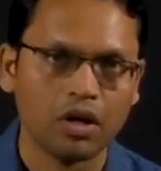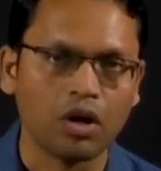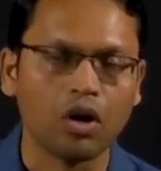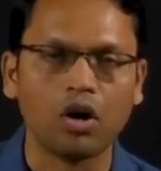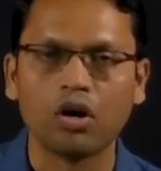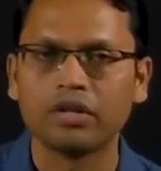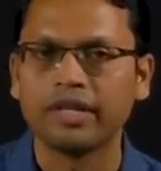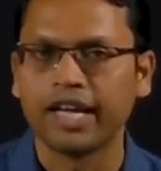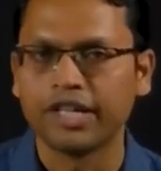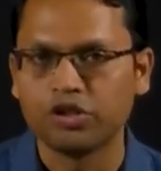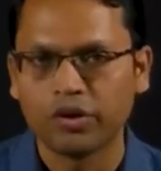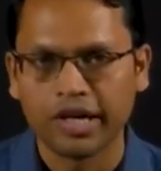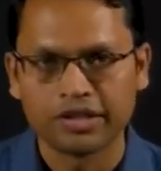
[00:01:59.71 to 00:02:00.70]
or the
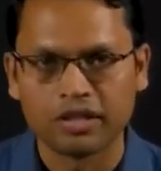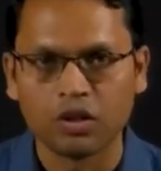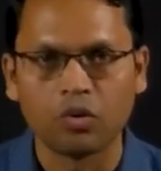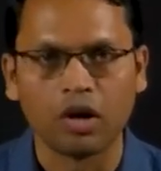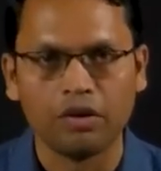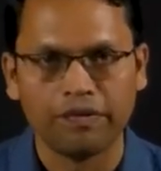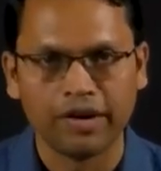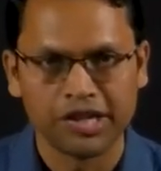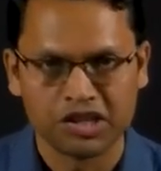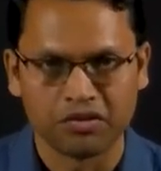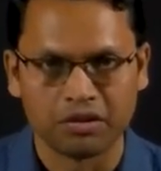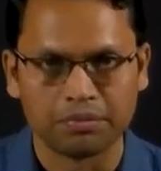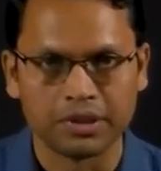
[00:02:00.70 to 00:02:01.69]
educational
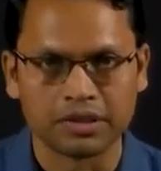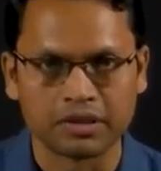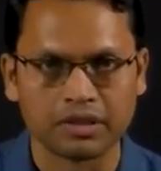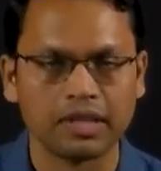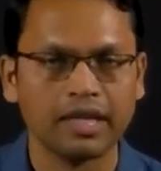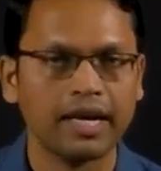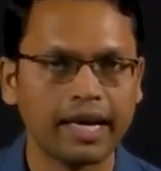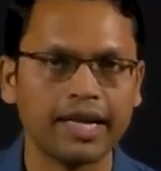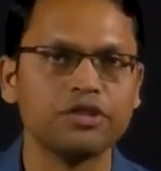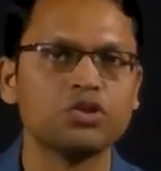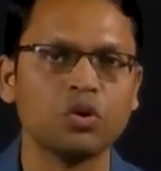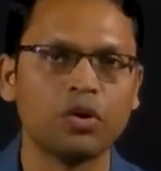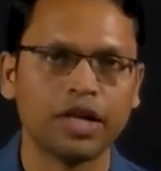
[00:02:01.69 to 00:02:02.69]
qualification of the person,
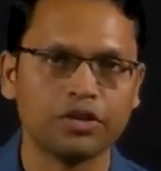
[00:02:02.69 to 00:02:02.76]
and so on